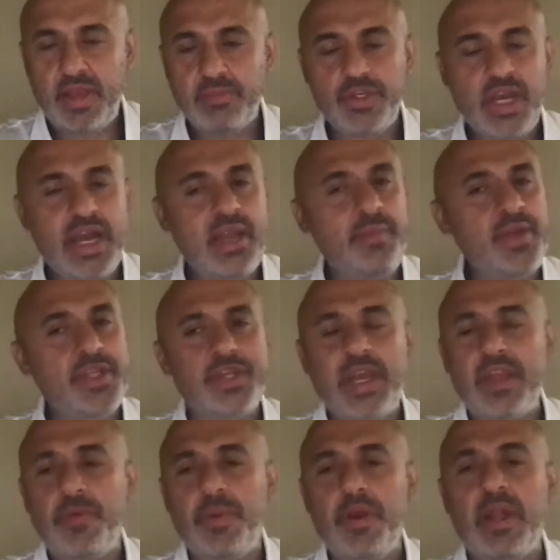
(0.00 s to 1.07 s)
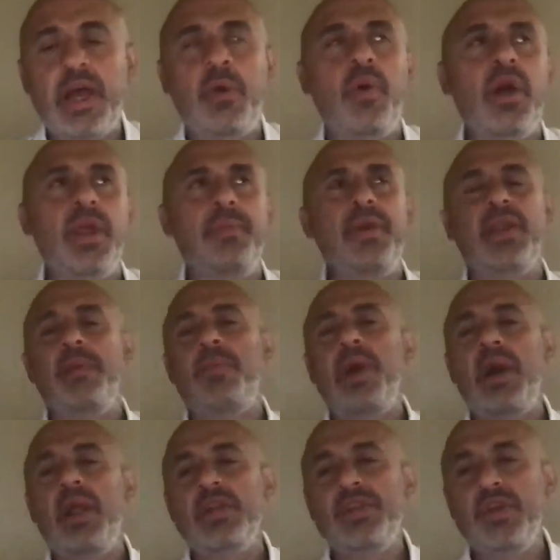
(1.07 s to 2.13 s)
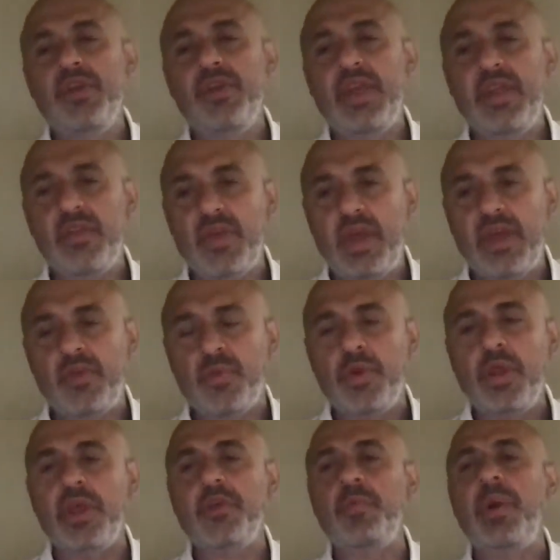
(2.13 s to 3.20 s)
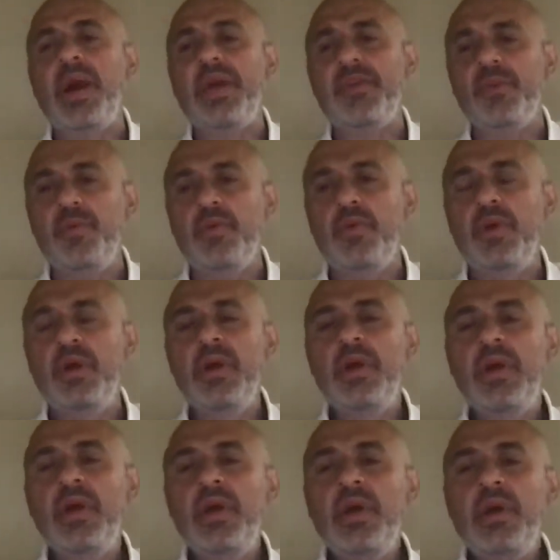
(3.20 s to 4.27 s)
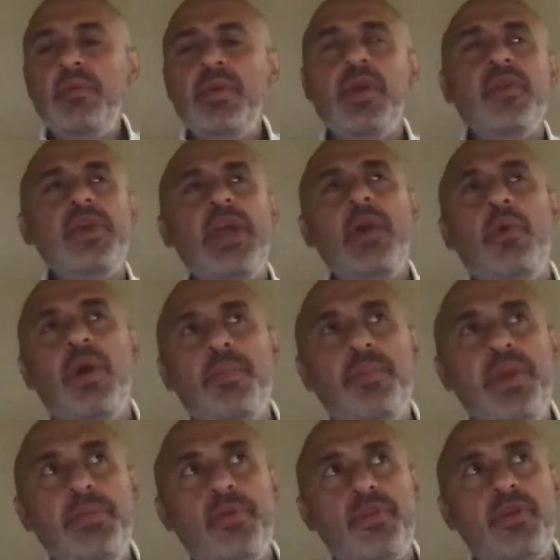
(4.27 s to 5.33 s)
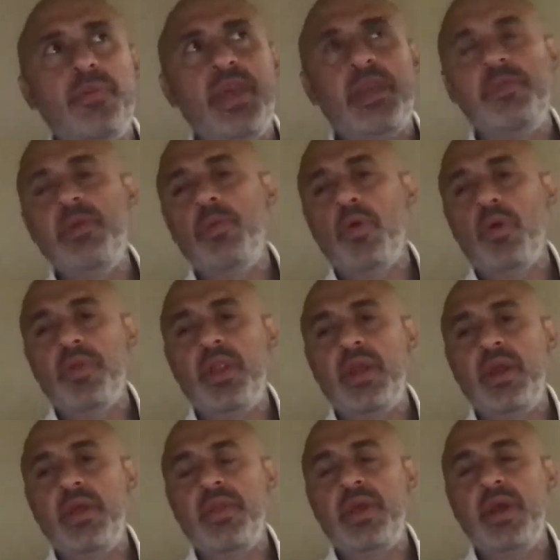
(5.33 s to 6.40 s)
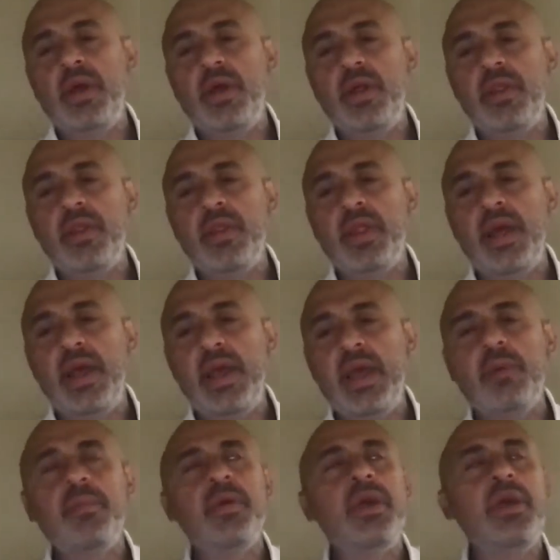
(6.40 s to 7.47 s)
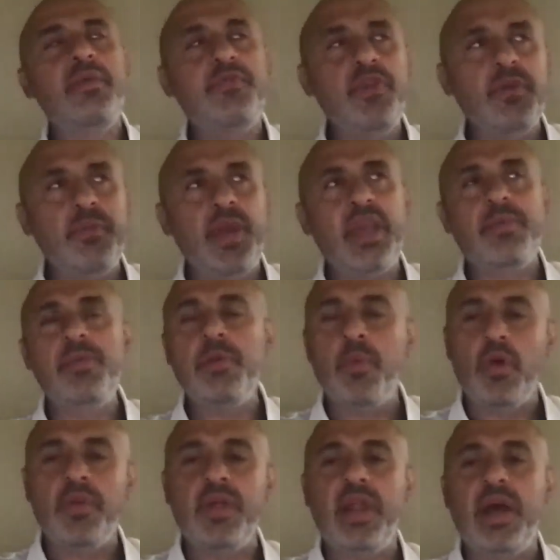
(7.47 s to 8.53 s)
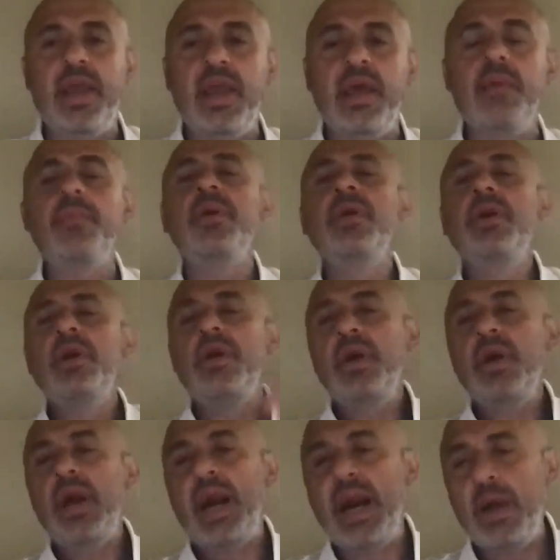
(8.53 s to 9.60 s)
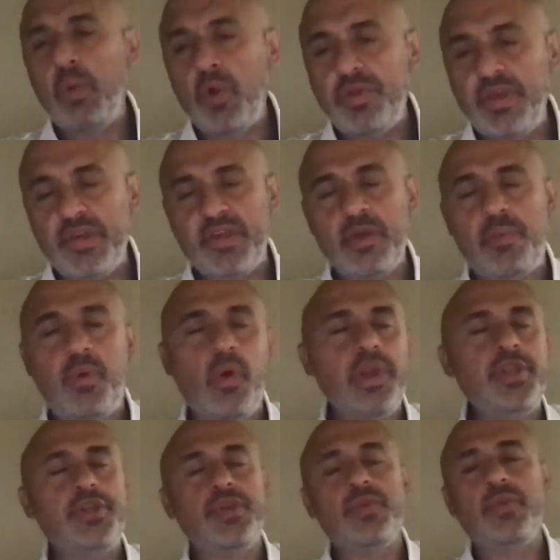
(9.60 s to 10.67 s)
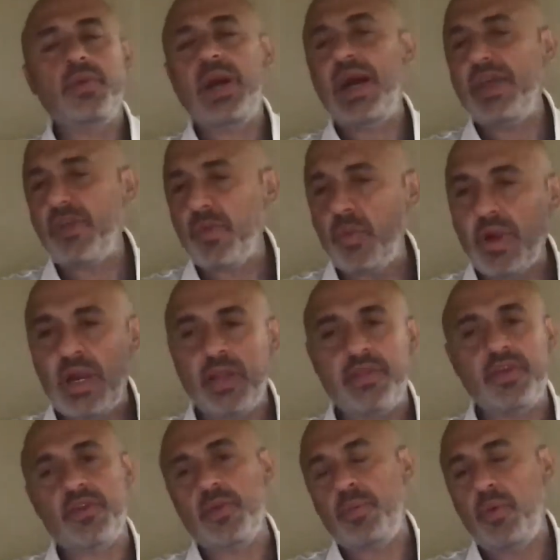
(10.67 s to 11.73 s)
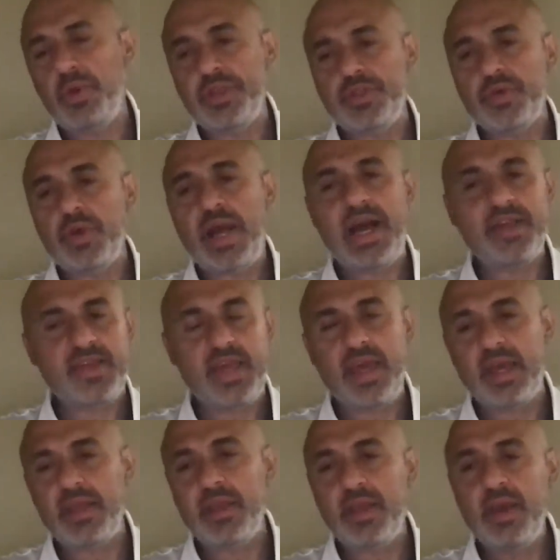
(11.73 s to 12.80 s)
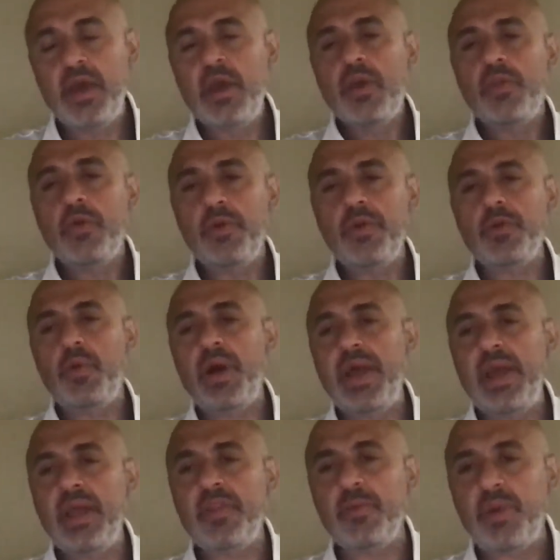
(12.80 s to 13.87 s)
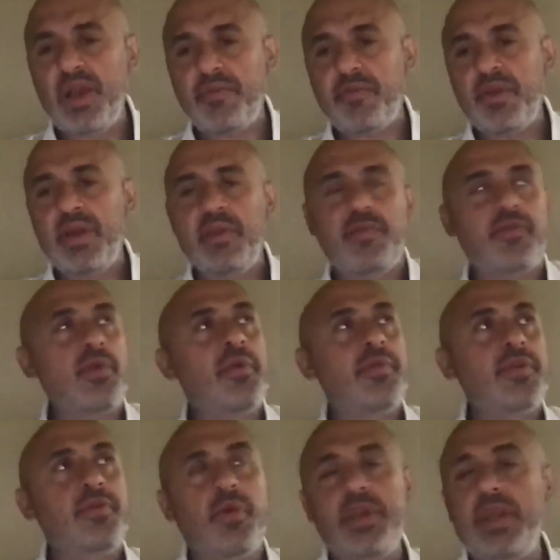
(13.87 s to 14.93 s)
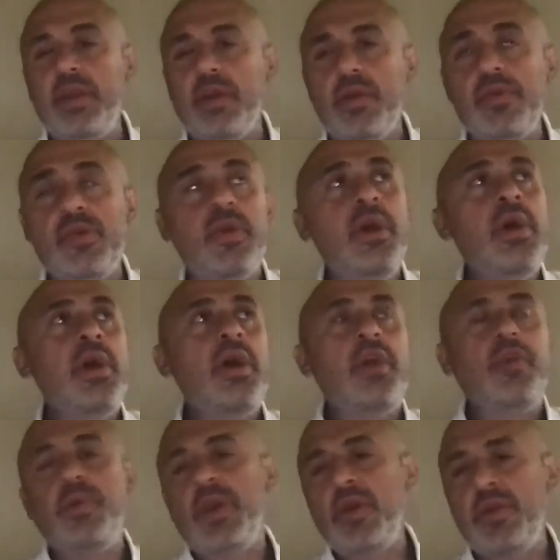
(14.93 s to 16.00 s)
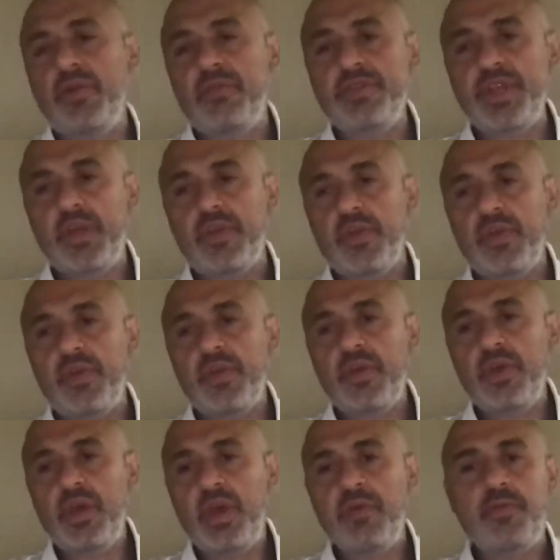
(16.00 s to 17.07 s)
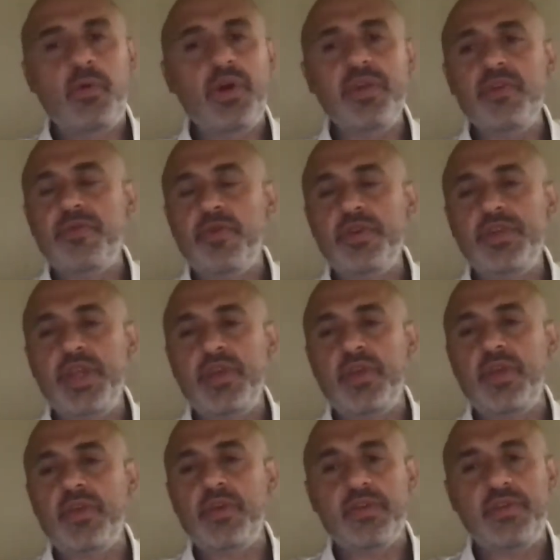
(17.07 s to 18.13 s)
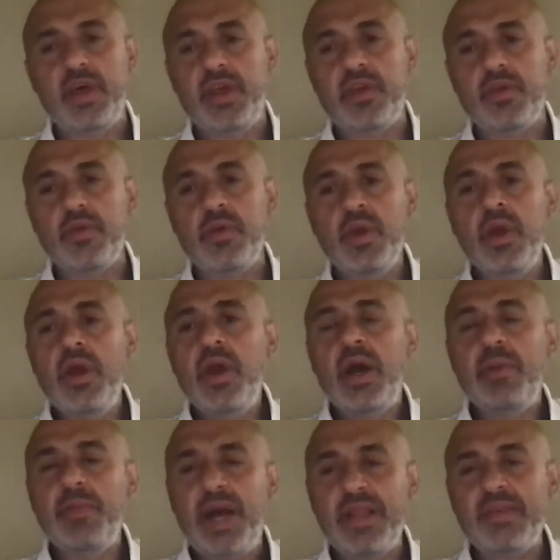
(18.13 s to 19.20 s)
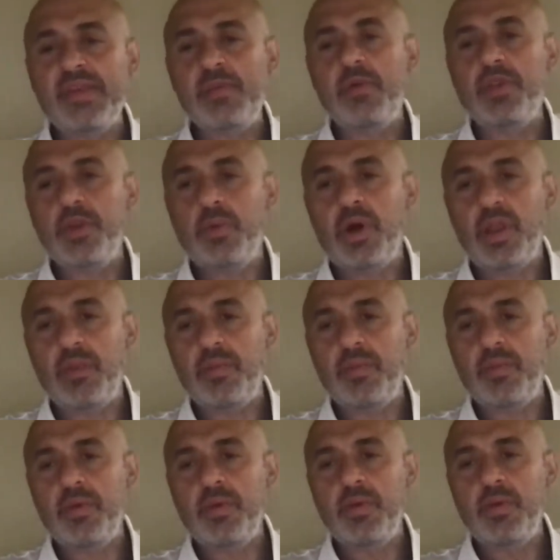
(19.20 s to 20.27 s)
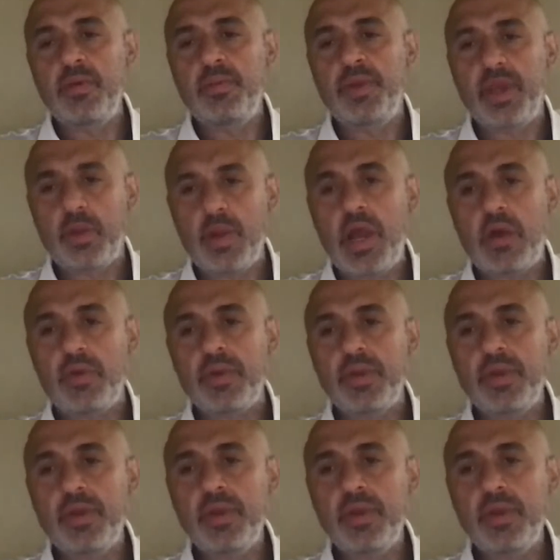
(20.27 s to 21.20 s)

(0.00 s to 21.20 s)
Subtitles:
I'm trying to be transparent. I want to be an apologist that's as real as possible, because I don't want people to make me more than I am. If you make me more than I am, I will disappoint you. I swear I'll disappoint you. Ask Ed. The reason why Ed's my friend for over 20 years is because of Jesus. If it wasn't for Jesus, he'll tell you, I'm not someone you want to be around.